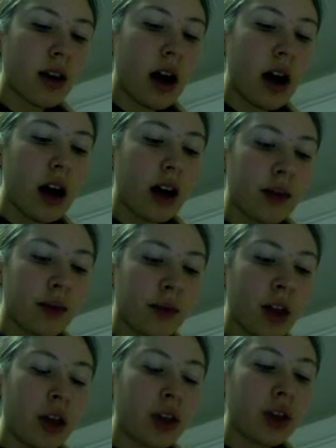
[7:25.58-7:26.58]

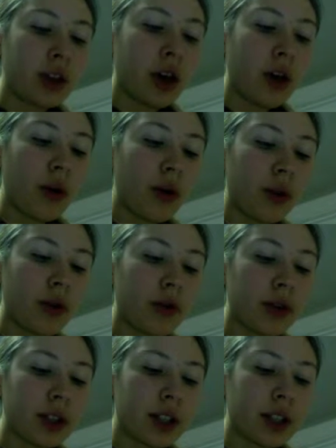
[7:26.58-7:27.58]
The total
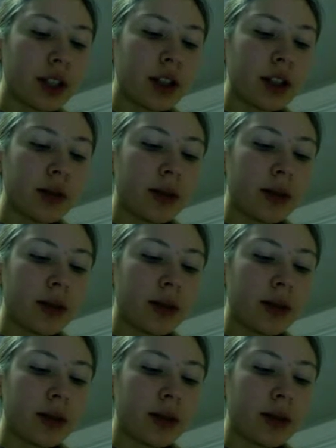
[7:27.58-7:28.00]
fertility